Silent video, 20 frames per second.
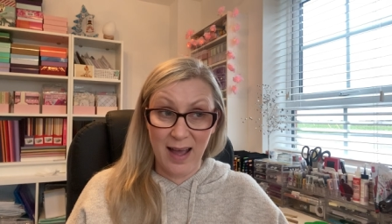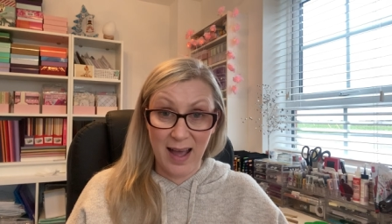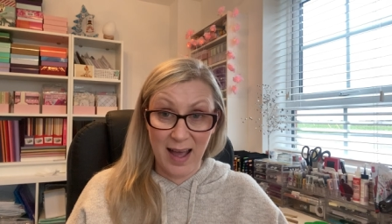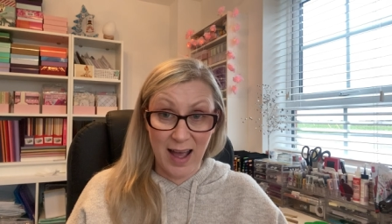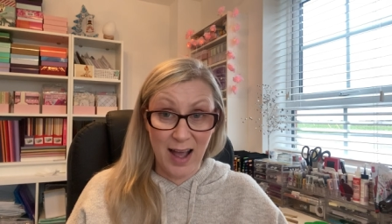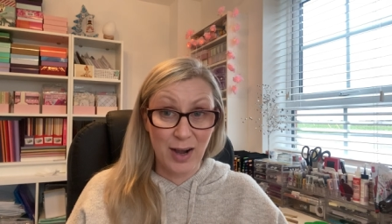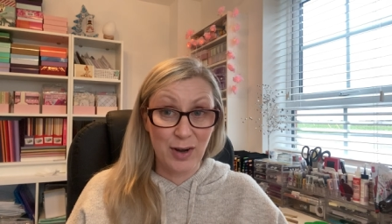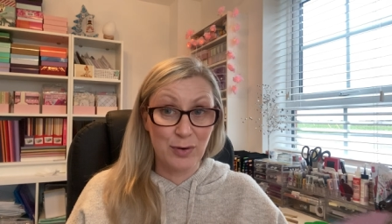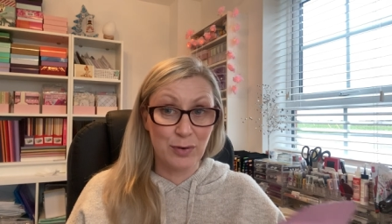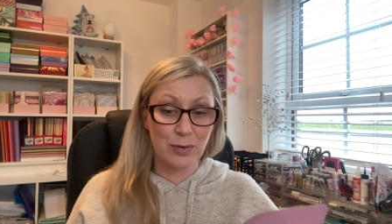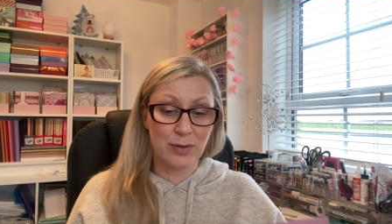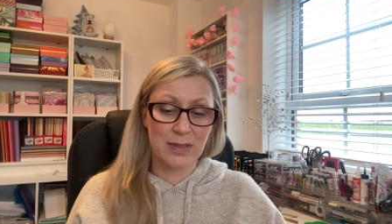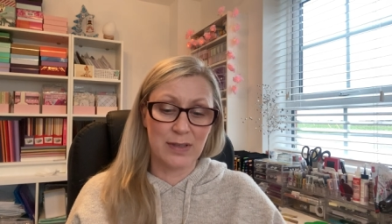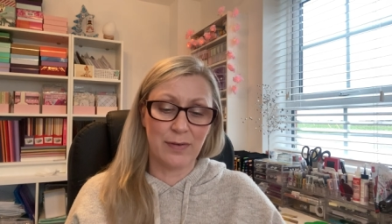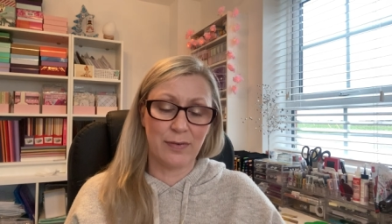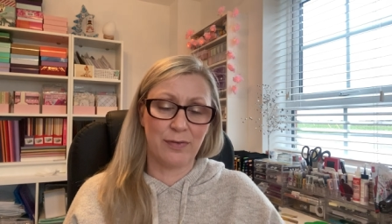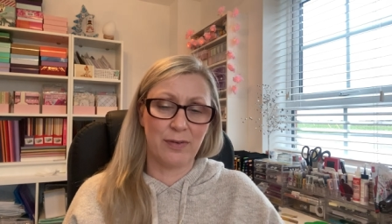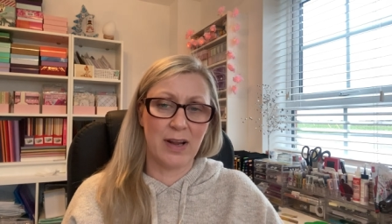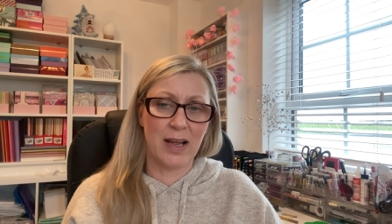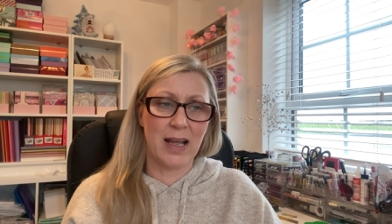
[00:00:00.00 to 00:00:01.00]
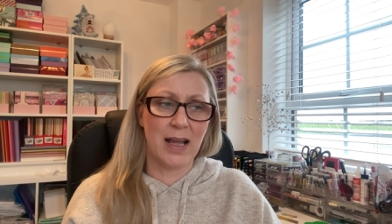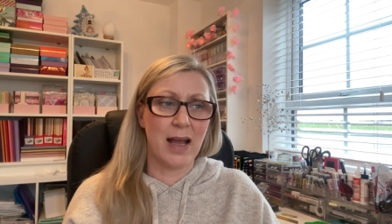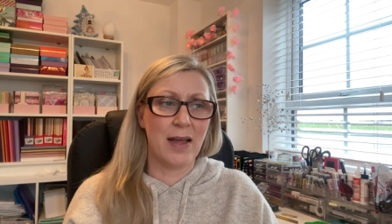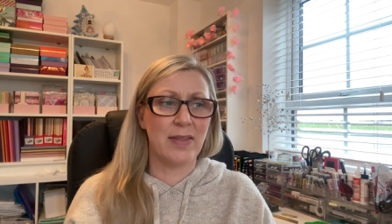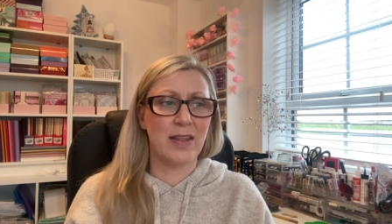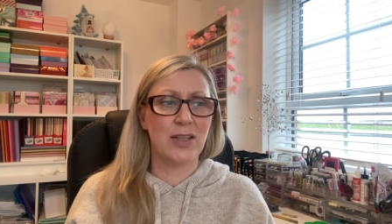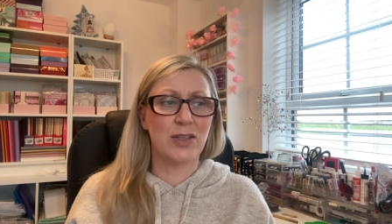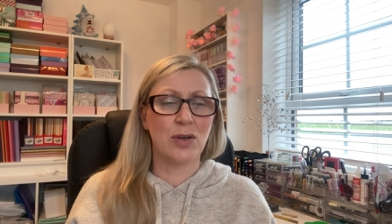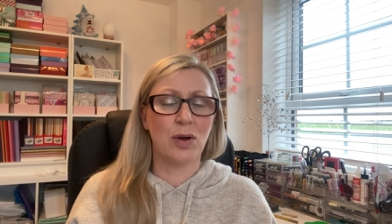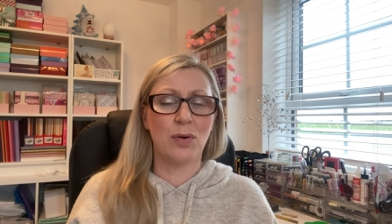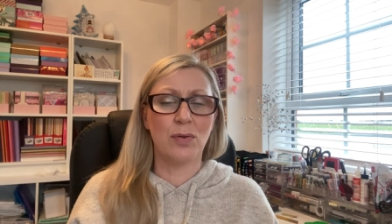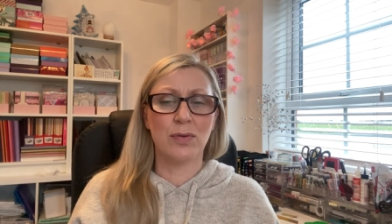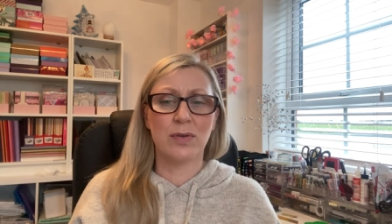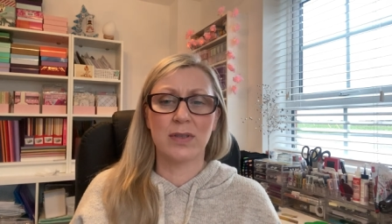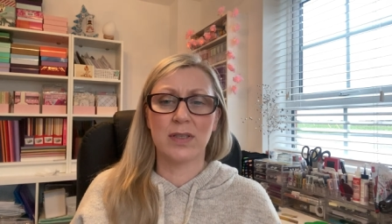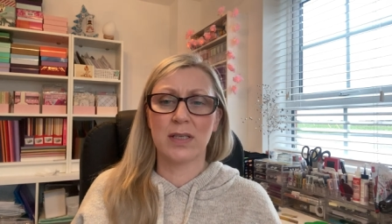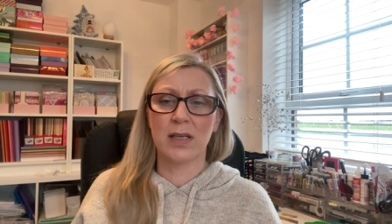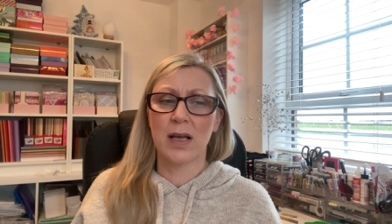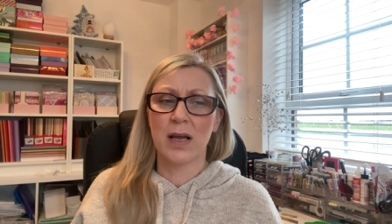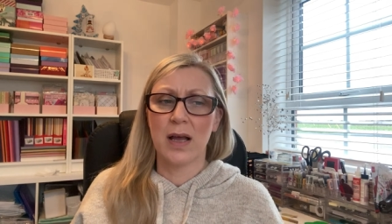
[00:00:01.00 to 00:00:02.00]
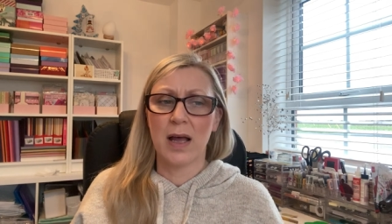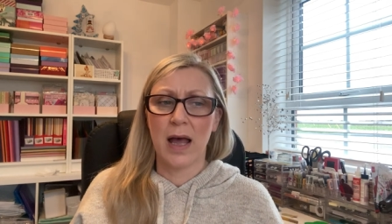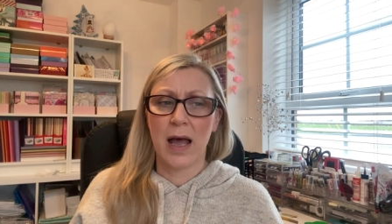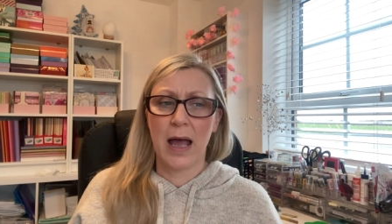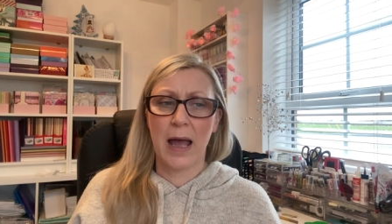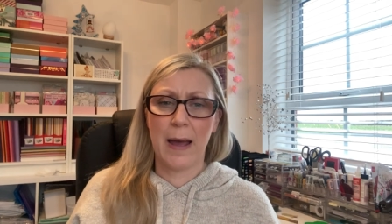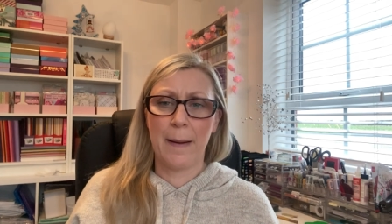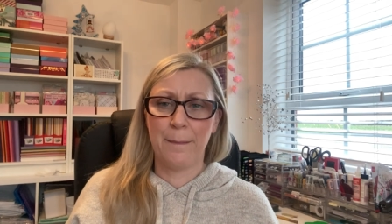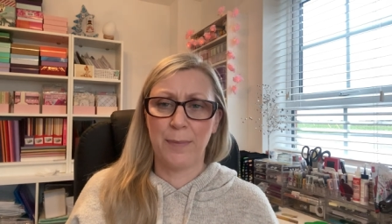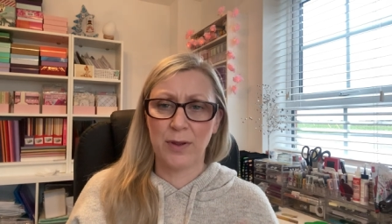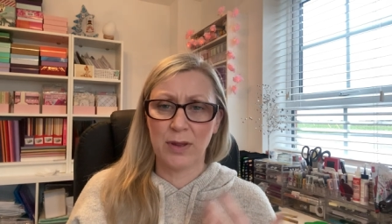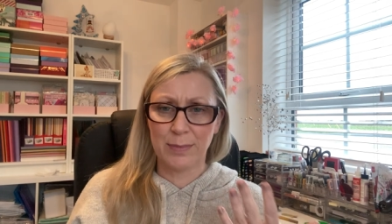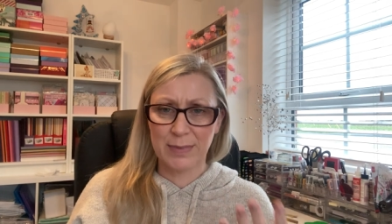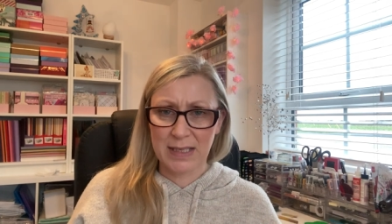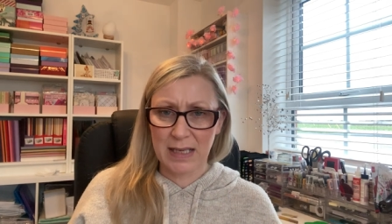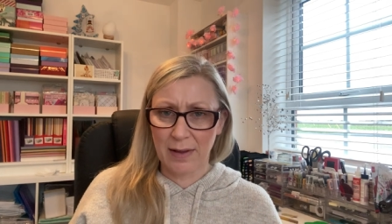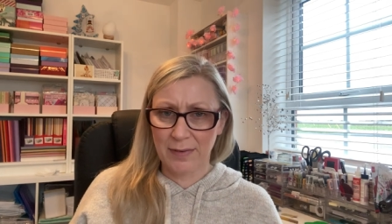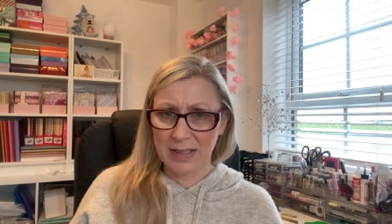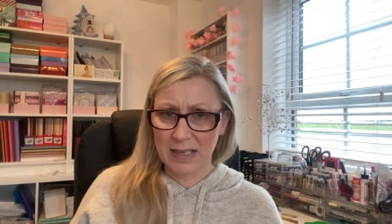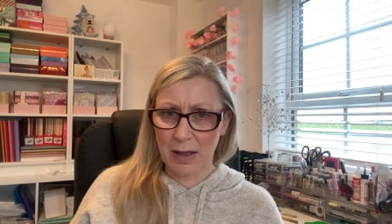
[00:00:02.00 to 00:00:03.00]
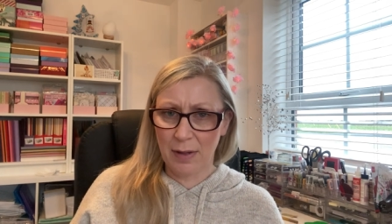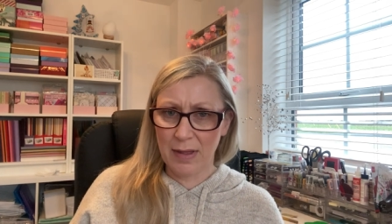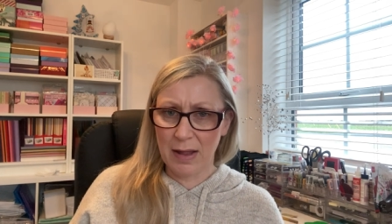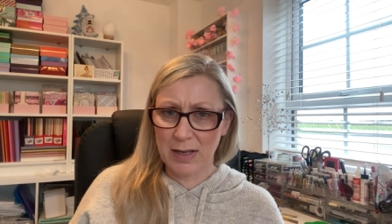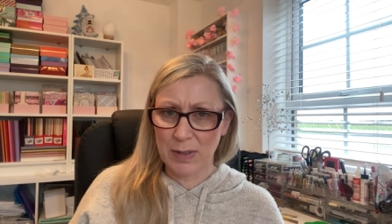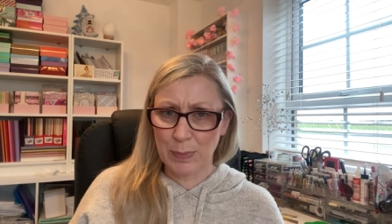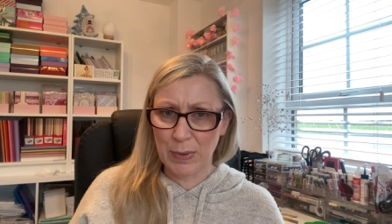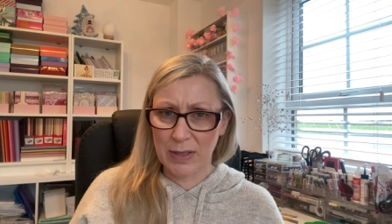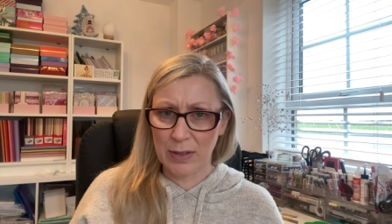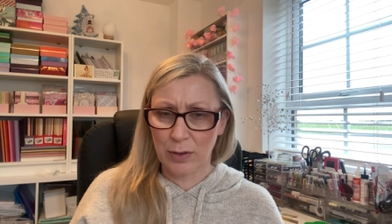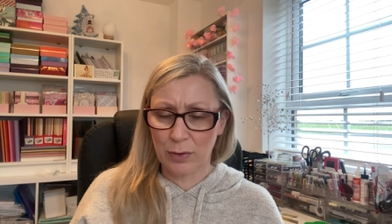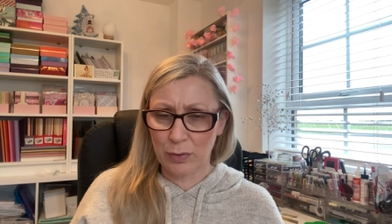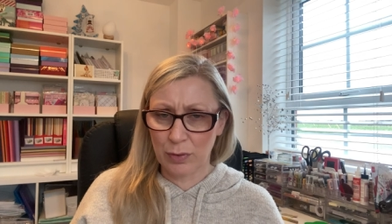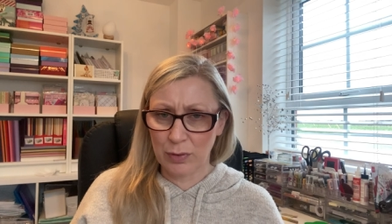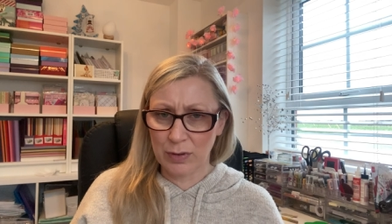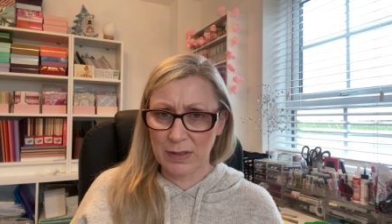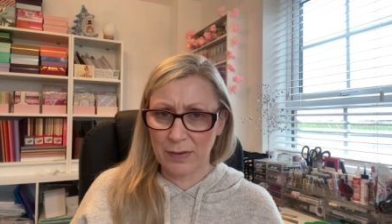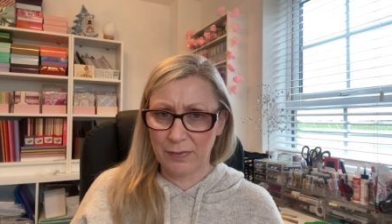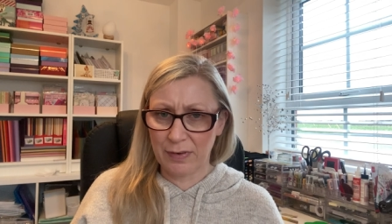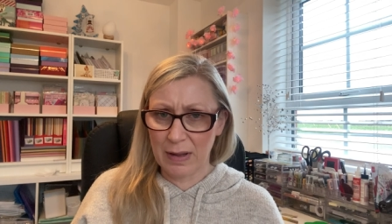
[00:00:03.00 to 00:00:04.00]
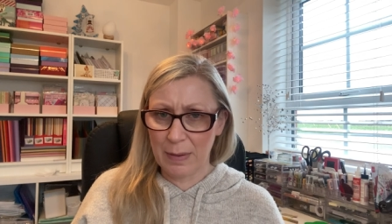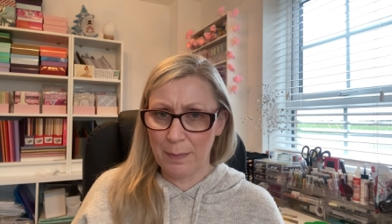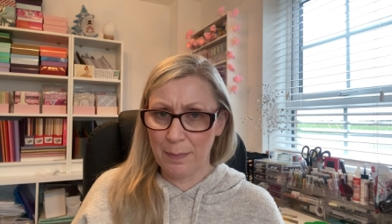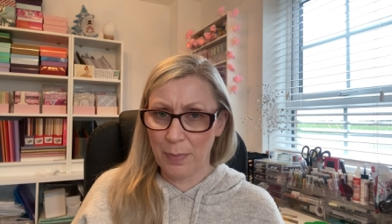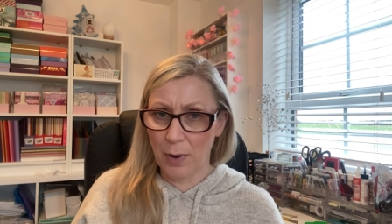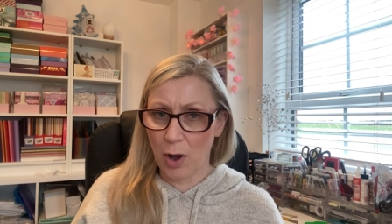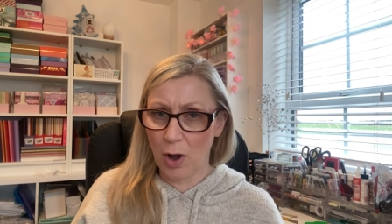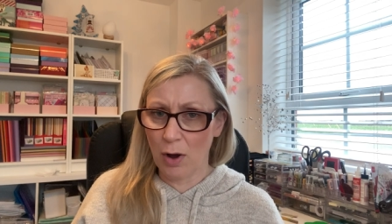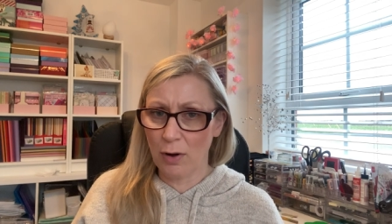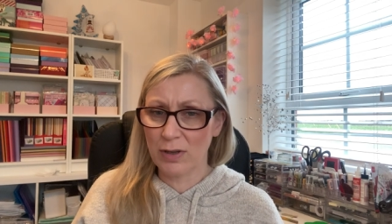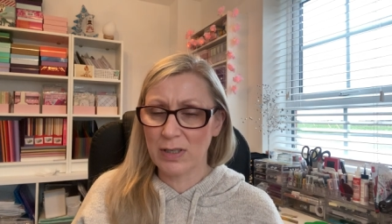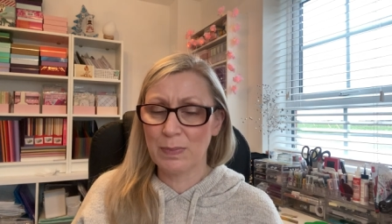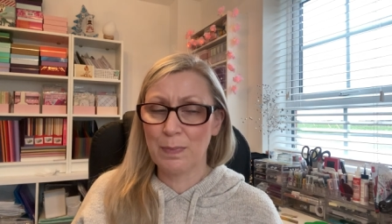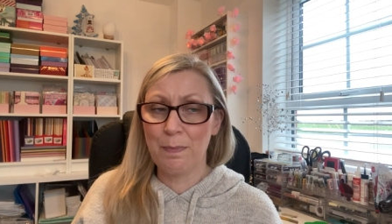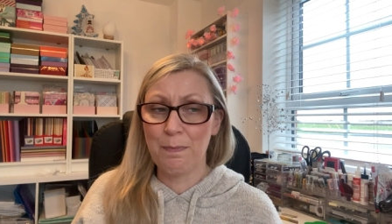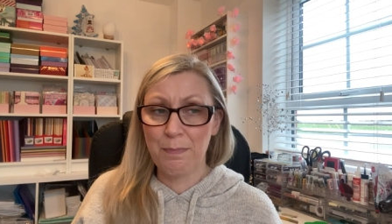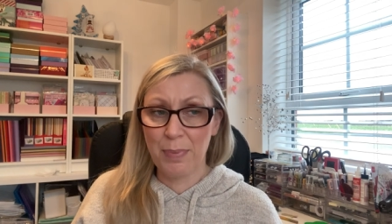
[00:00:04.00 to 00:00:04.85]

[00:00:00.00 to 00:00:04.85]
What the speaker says: are cruelty-free, and they don't put themselves out there as being a cruelty-free box.